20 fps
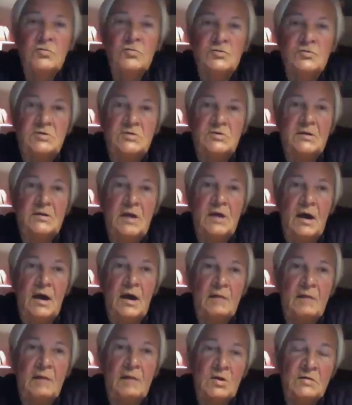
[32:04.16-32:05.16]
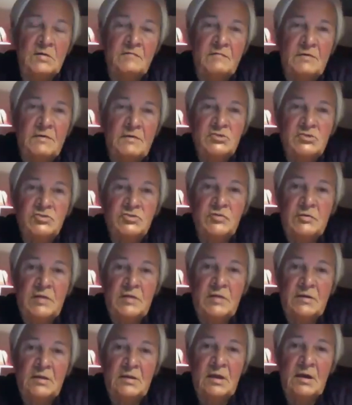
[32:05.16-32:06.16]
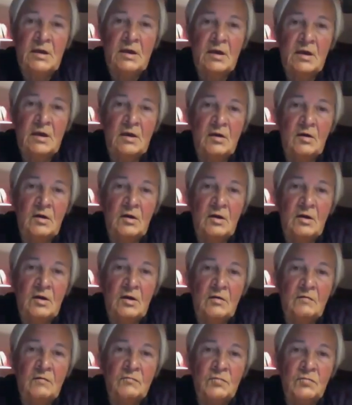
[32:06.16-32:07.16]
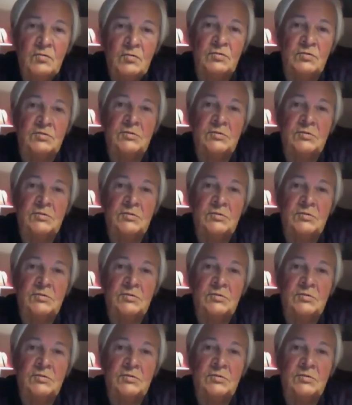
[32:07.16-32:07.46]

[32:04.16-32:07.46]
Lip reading: but I'm not very sure that they would,